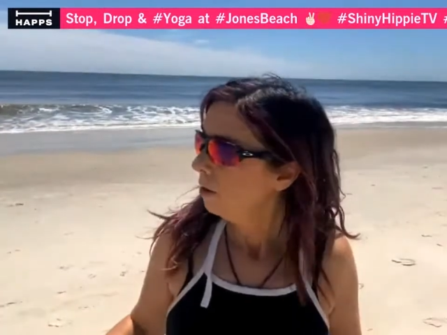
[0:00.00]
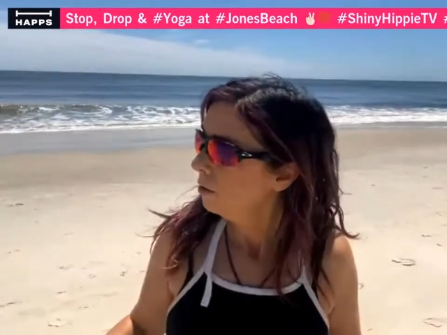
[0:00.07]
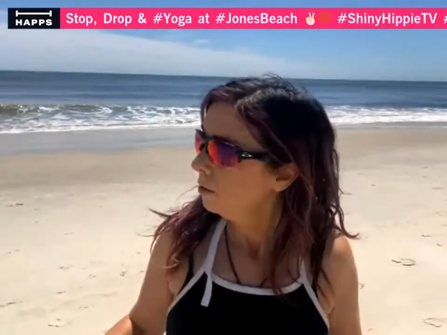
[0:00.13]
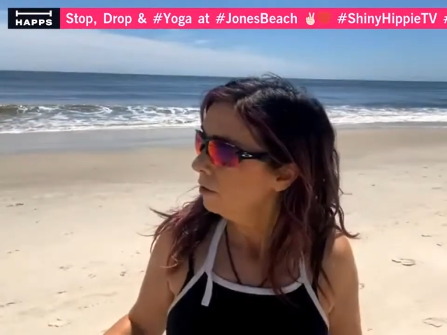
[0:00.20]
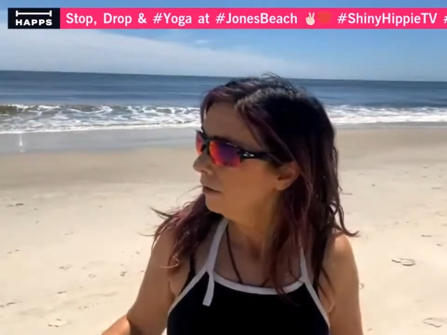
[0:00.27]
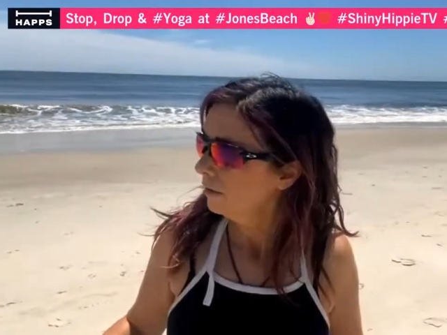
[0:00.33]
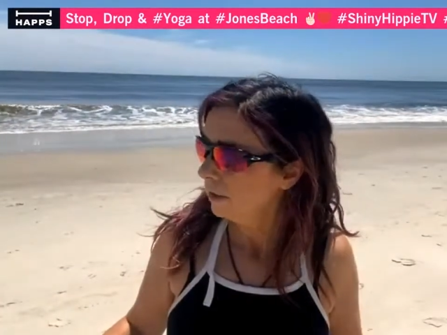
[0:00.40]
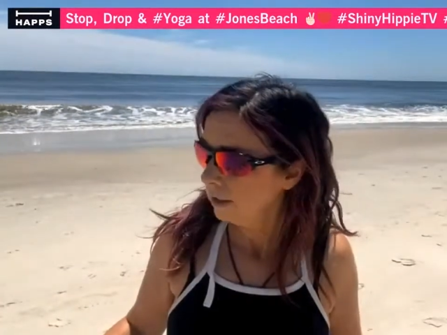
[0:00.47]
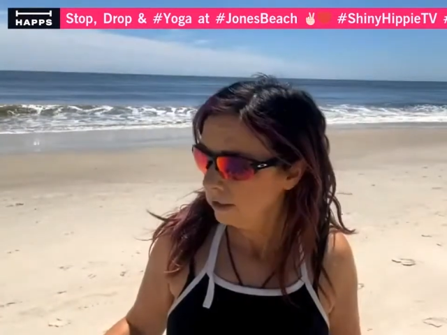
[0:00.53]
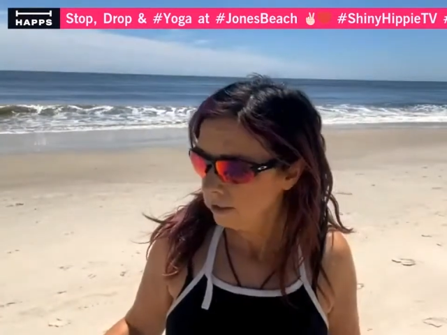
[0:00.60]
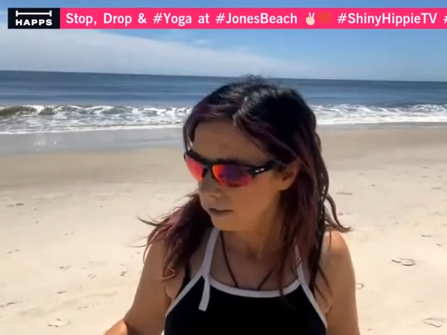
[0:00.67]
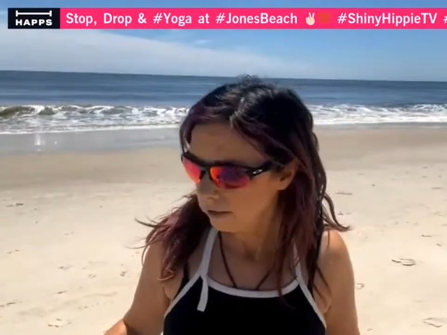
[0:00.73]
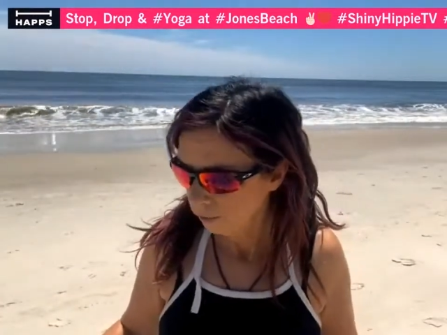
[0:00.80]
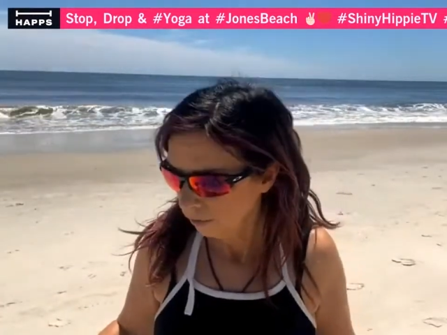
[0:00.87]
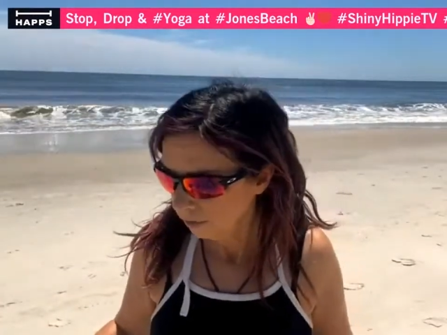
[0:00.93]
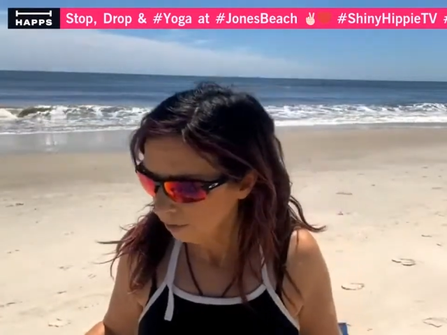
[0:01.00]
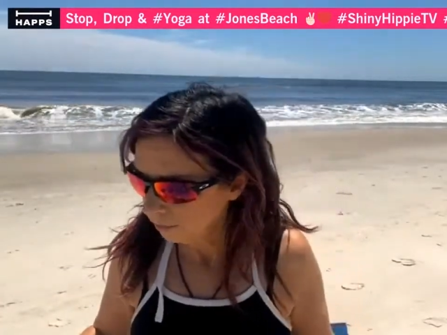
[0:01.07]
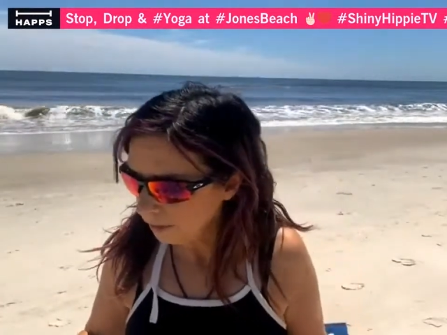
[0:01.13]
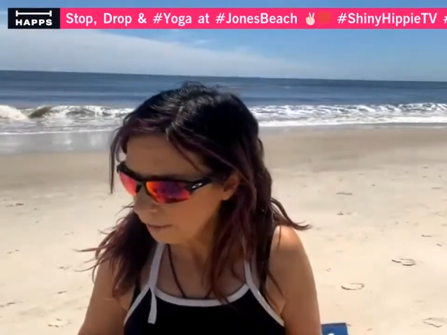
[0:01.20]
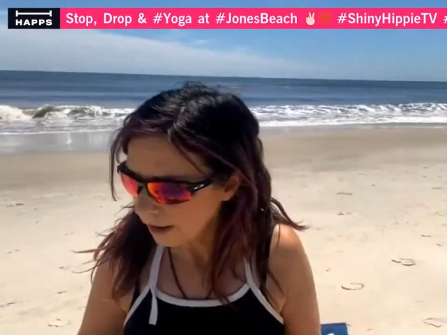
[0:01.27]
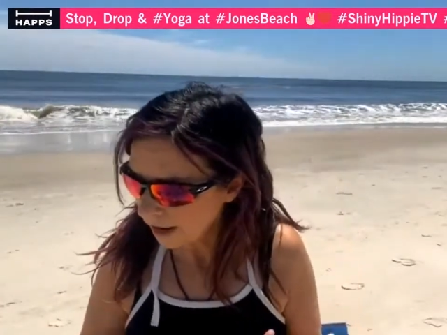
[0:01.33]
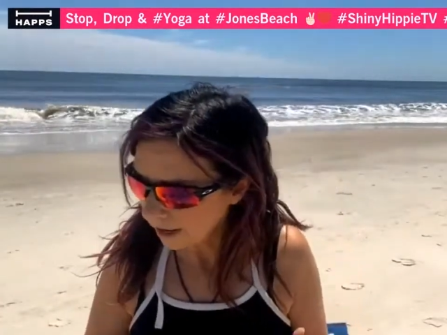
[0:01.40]
All good things. We're going
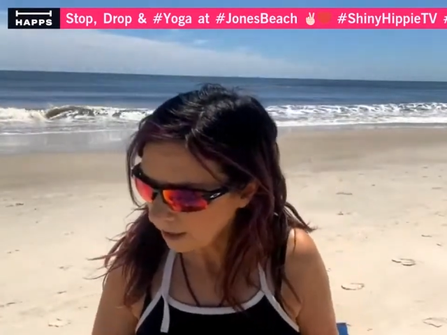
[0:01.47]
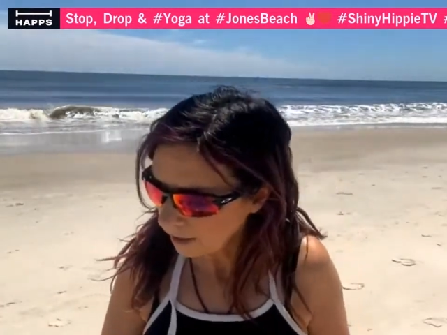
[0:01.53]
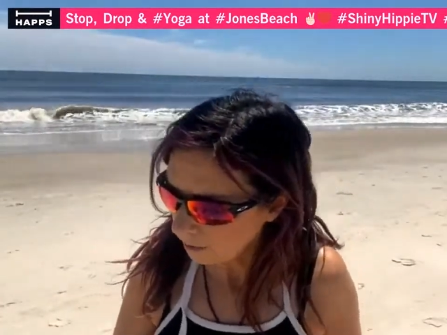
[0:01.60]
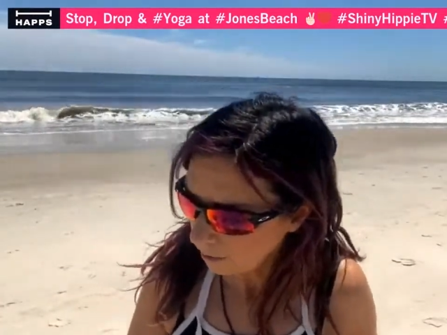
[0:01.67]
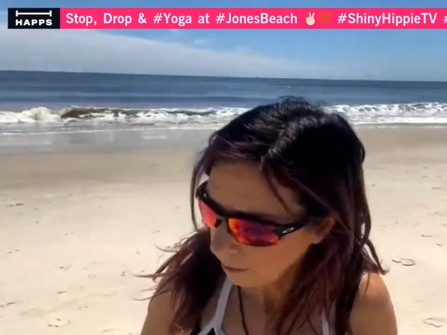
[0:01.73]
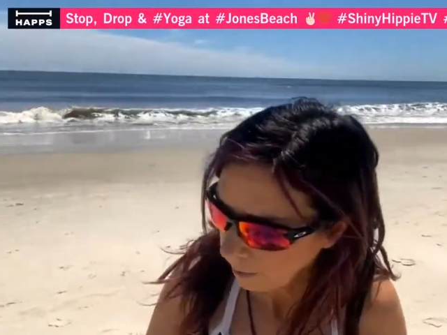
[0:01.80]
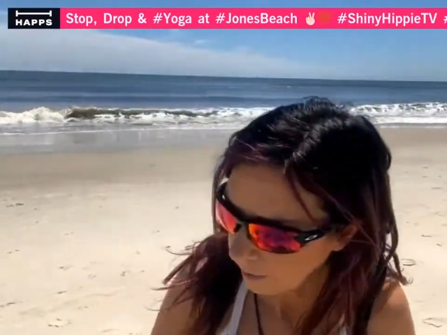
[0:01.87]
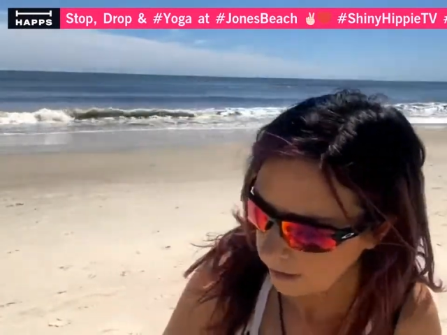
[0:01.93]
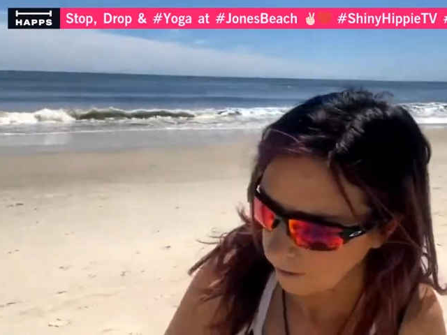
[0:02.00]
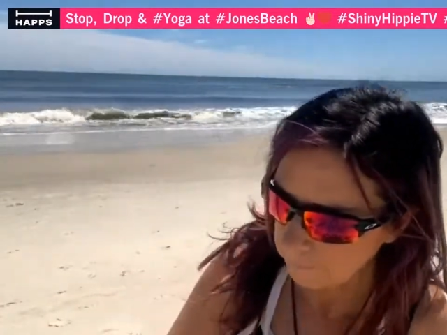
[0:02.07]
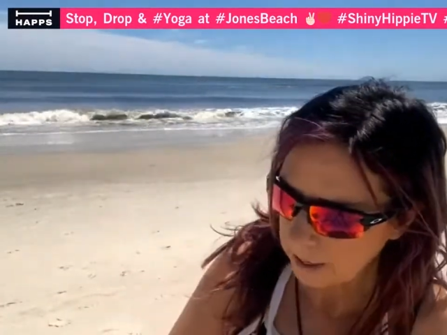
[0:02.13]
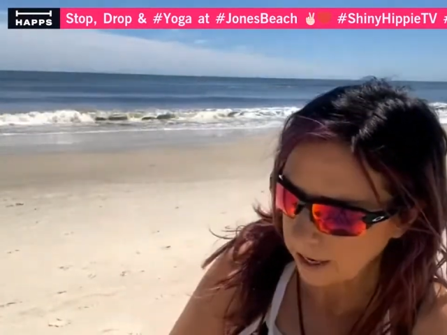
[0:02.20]
to be back. When we come